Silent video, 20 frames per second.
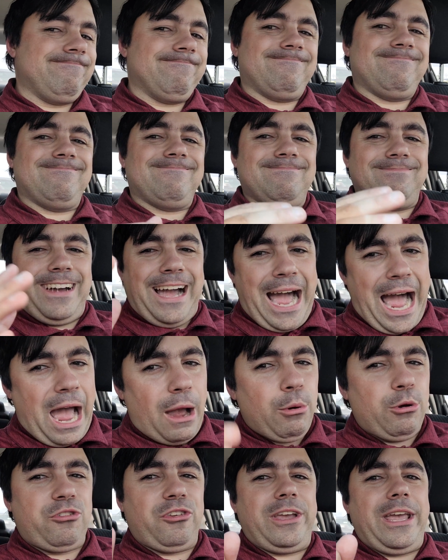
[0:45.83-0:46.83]
Mm, I
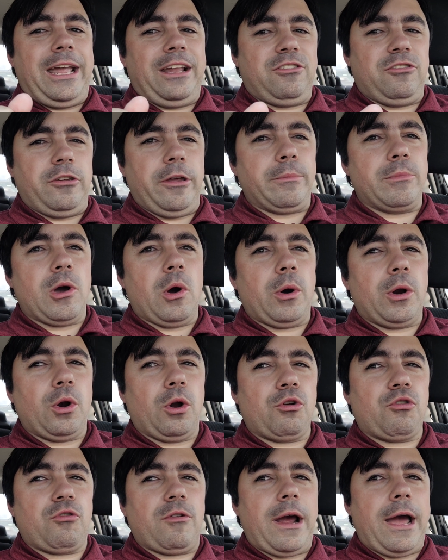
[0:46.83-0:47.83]
was against them going
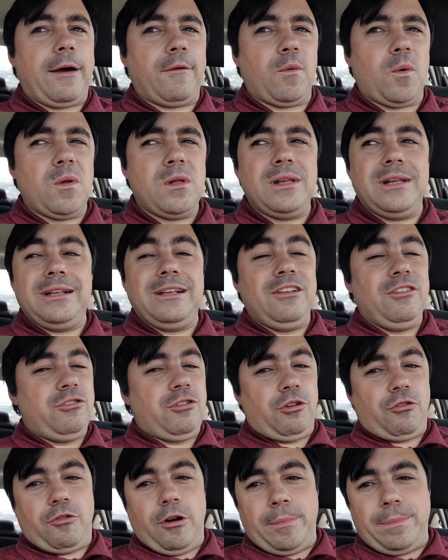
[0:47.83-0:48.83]
on travel. It's
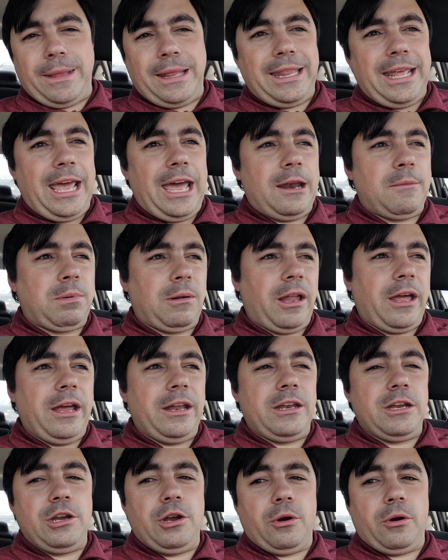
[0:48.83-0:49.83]
a trip that they had
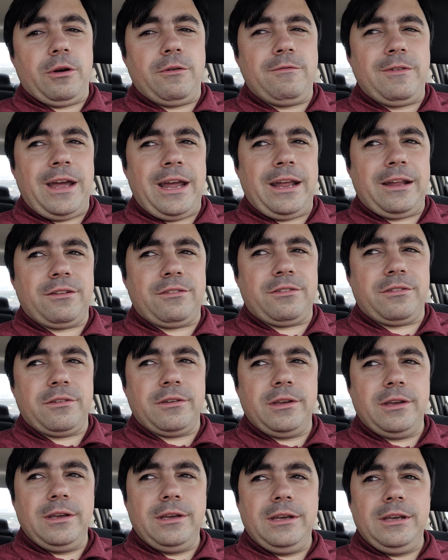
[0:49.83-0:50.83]
planned a year in advance.
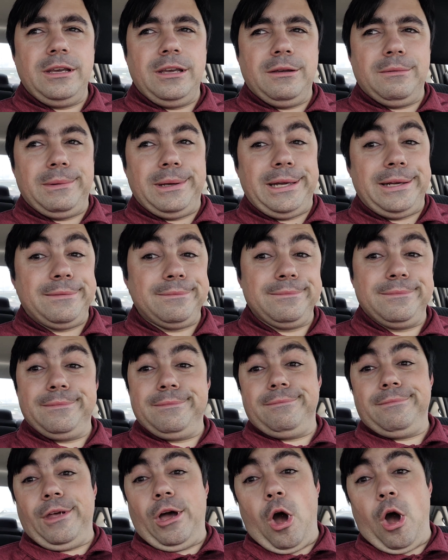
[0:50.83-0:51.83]
I mean,
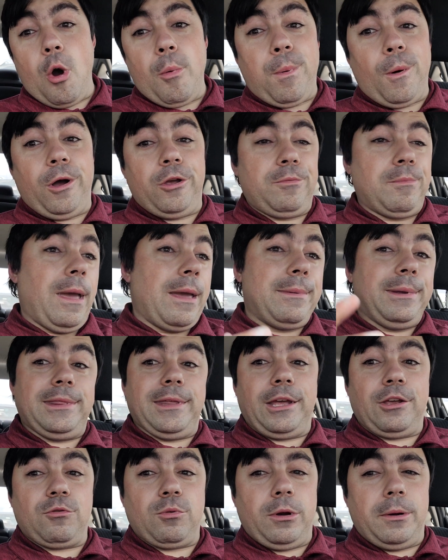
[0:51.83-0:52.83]
the hope was maybe
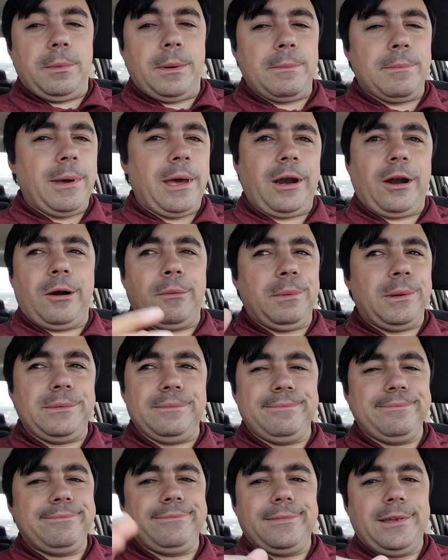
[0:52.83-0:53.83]
things would have been better, but
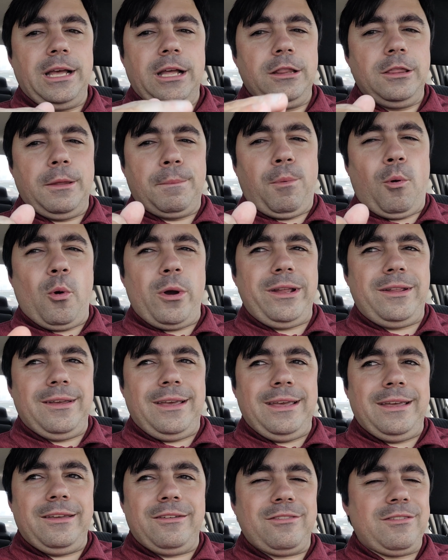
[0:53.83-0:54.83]
the point
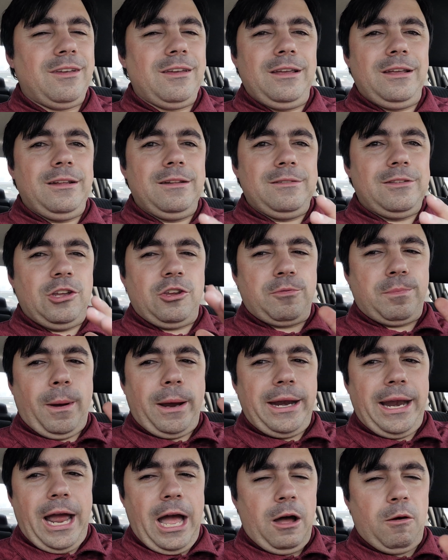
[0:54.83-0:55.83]
is,
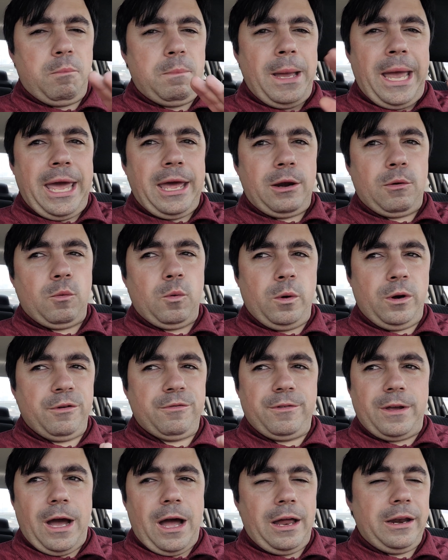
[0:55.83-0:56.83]
despite how bad it would
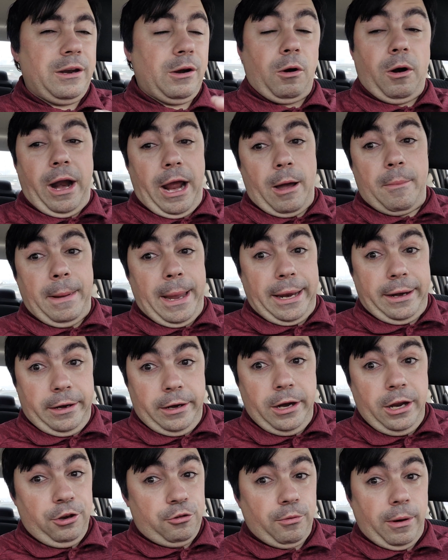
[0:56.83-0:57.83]
have gotten or how bad it
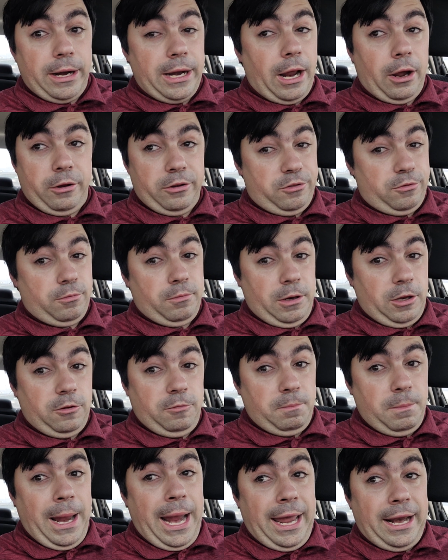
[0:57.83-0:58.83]
is right now, it's it's
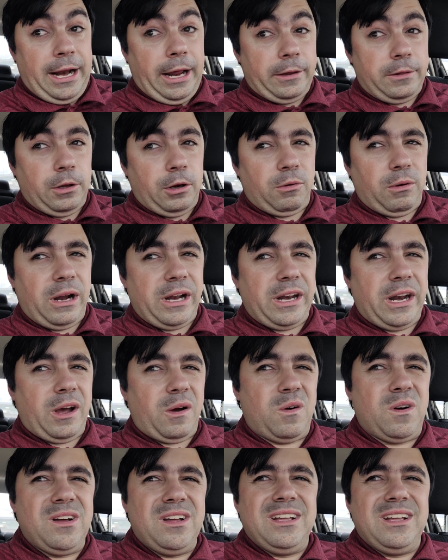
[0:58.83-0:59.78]
bad out there right now.